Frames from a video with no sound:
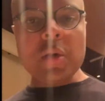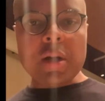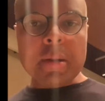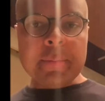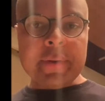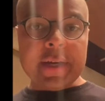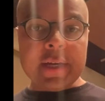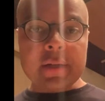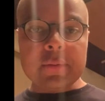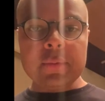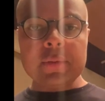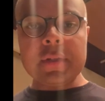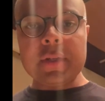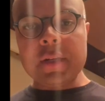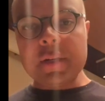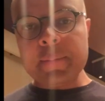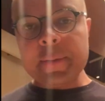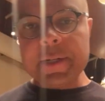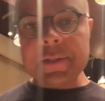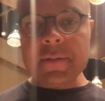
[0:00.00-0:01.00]
come back. We'll
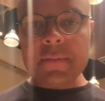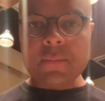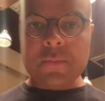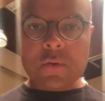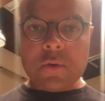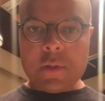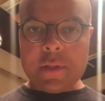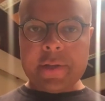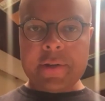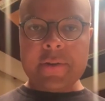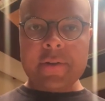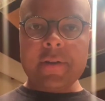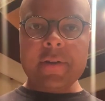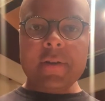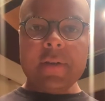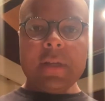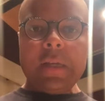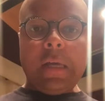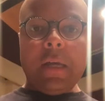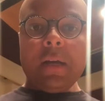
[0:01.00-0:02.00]
talk about some more later.
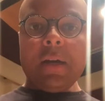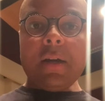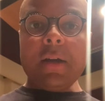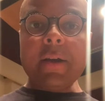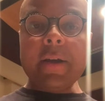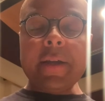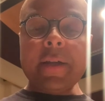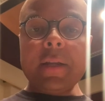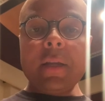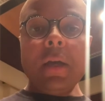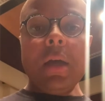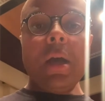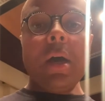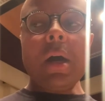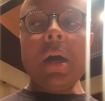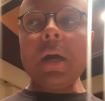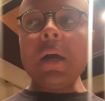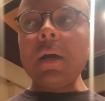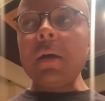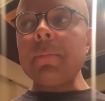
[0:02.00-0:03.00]
All right.
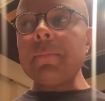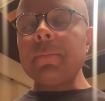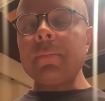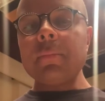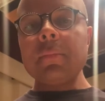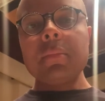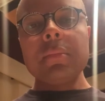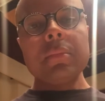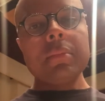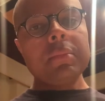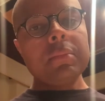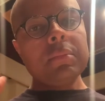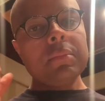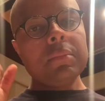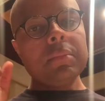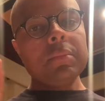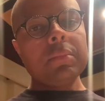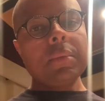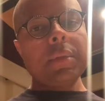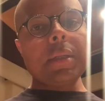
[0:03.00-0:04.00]
Um,
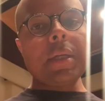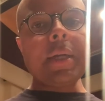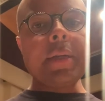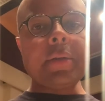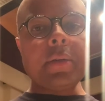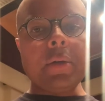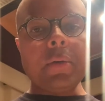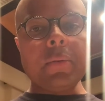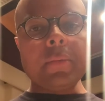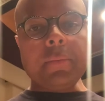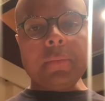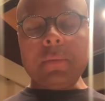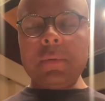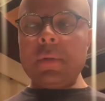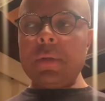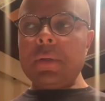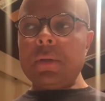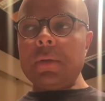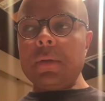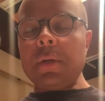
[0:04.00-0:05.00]
side note,
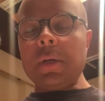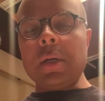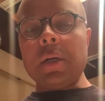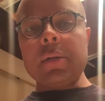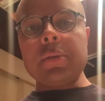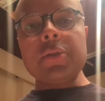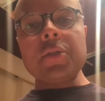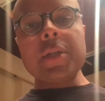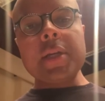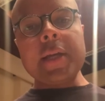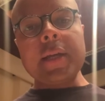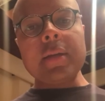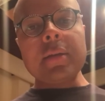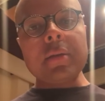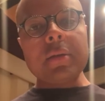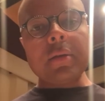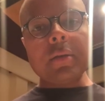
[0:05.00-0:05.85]
uh, check